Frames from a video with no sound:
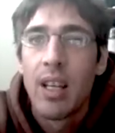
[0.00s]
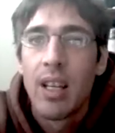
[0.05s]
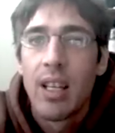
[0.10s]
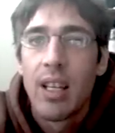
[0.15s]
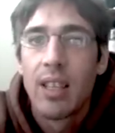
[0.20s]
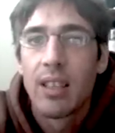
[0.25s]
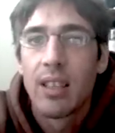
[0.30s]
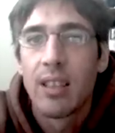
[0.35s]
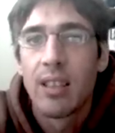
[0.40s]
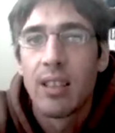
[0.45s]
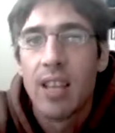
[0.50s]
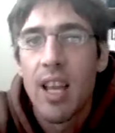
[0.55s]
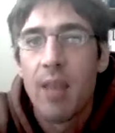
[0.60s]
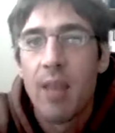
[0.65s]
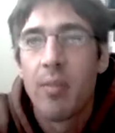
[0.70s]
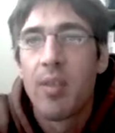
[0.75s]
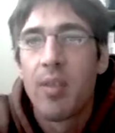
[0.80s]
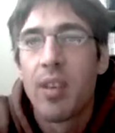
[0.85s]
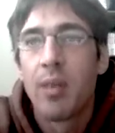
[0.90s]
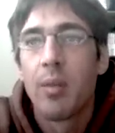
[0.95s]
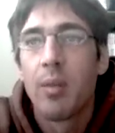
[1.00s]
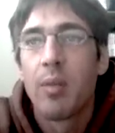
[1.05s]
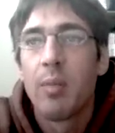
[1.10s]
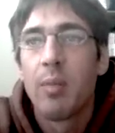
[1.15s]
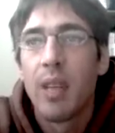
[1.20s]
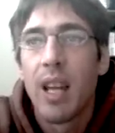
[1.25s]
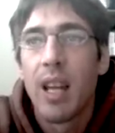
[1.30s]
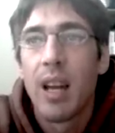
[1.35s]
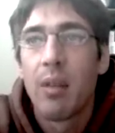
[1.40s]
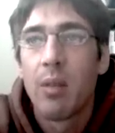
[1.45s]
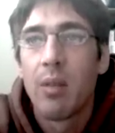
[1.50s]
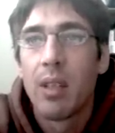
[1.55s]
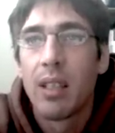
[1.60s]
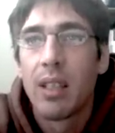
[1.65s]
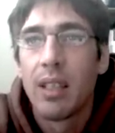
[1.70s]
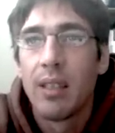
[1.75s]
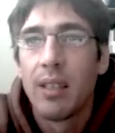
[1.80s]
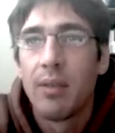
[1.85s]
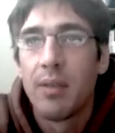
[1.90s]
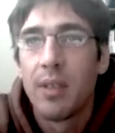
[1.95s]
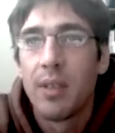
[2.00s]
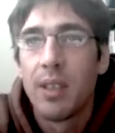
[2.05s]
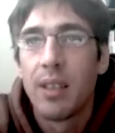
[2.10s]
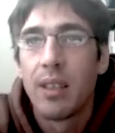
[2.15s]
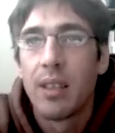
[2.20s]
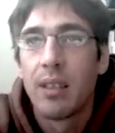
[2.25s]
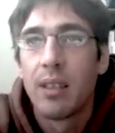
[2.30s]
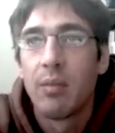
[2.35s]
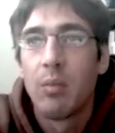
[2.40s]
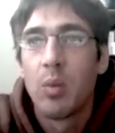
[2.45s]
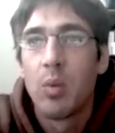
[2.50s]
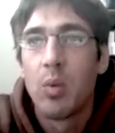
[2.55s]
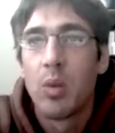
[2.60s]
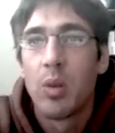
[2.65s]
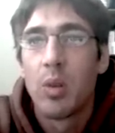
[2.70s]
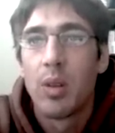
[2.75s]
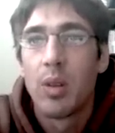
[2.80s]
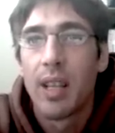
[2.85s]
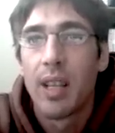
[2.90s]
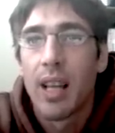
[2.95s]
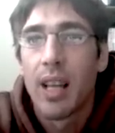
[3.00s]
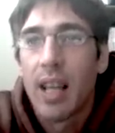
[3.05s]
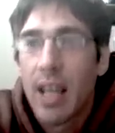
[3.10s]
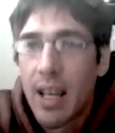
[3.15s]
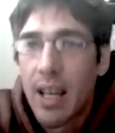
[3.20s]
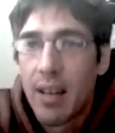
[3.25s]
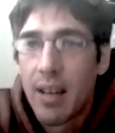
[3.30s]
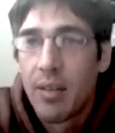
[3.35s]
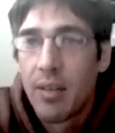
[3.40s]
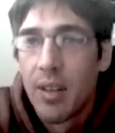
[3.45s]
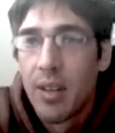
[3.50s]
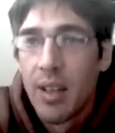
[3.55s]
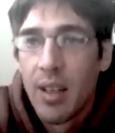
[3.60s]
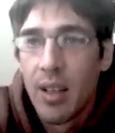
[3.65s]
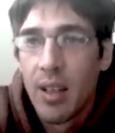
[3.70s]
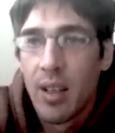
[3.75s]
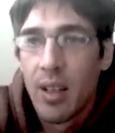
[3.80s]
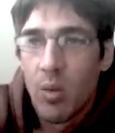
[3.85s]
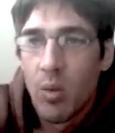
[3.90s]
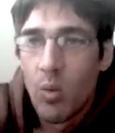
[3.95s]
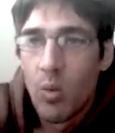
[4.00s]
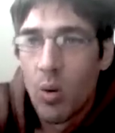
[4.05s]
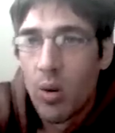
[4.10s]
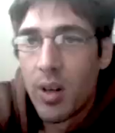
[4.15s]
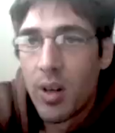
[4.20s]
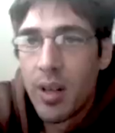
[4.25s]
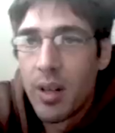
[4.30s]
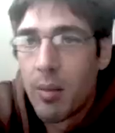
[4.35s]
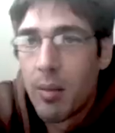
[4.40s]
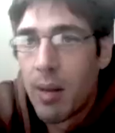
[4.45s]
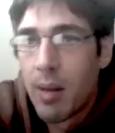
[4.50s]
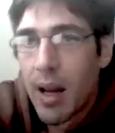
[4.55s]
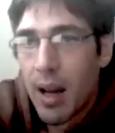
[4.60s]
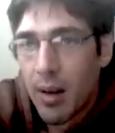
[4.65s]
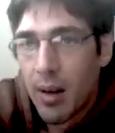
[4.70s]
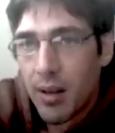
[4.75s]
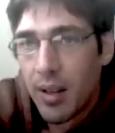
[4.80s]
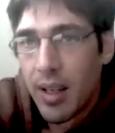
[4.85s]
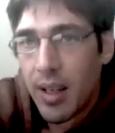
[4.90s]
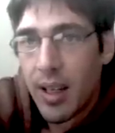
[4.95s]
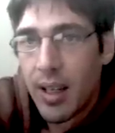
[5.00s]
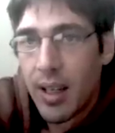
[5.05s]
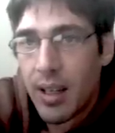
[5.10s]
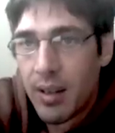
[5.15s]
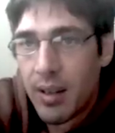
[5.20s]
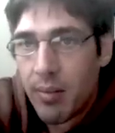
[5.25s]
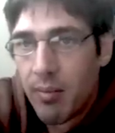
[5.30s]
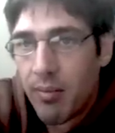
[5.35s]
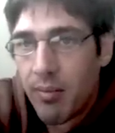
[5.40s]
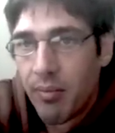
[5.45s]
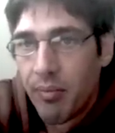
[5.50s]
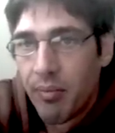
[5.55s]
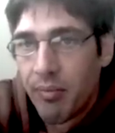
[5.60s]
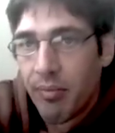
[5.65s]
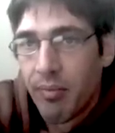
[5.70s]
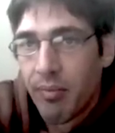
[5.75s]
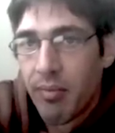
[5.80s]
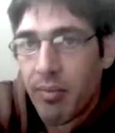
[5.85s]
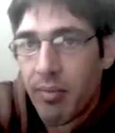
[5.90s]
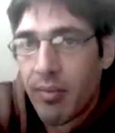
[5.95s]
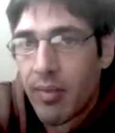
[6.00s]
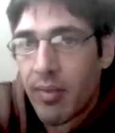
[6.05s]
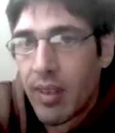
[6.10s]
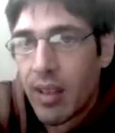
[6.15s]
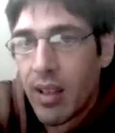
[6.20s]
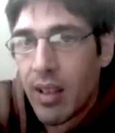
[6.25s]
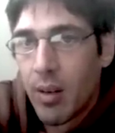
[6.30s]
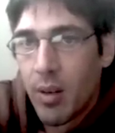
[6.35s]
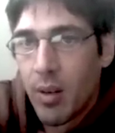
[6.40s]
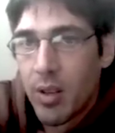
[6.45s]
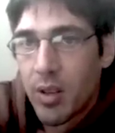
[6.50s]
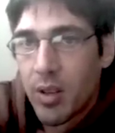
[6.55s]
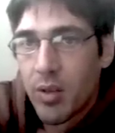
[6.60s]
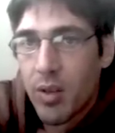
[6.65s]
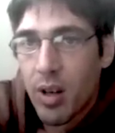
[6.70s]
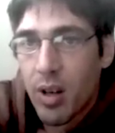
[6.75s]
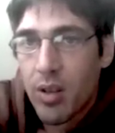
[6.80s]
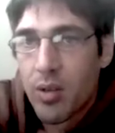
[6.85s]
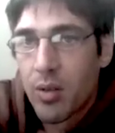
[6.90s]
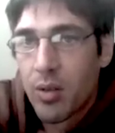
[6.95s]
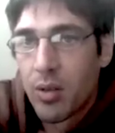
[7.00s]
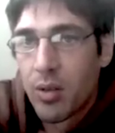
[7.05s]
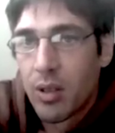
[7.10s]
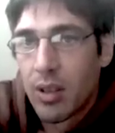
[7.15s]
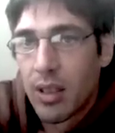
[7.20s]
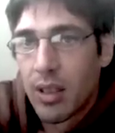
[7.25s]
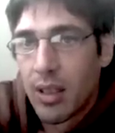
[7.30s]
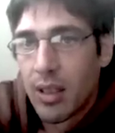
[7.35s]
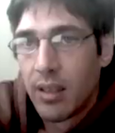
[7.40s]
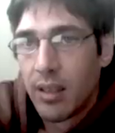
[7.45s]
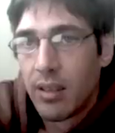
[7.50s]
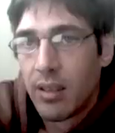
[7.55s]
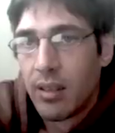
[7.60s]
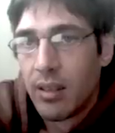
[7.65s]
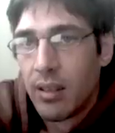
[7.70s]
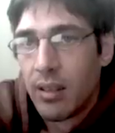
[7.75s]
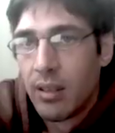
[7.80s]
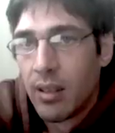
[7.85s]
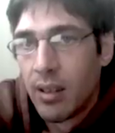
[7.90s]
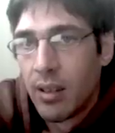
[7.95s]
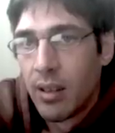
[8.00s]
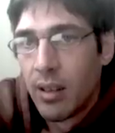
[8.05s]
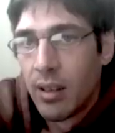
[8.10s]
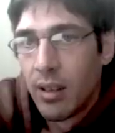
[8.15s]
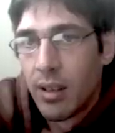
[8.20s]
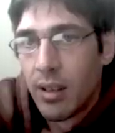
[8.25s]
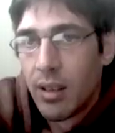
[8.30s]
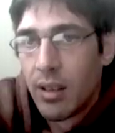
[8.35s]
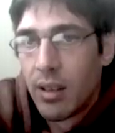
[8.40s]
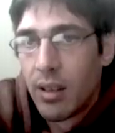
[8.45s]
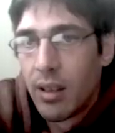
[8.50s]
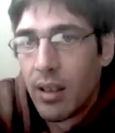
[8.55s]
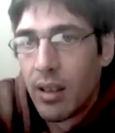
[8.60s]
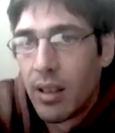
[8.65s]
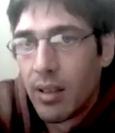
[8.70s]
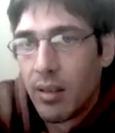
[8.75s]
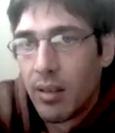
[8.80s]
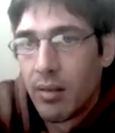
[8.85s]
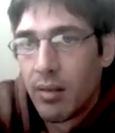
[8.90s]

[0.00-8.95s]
it's the same thing with me i really feel more that i have worried about um, you know a structural uh, uh,